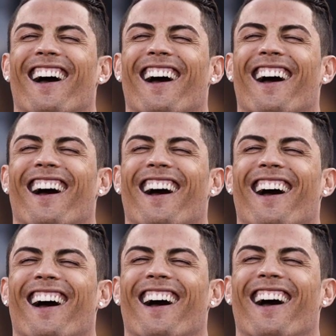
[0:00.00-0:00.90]

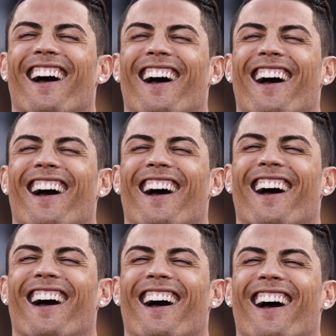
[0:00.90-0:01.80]

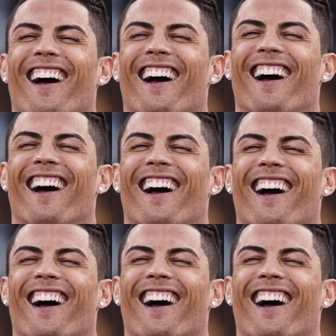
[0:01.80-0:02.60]
Nothing is said.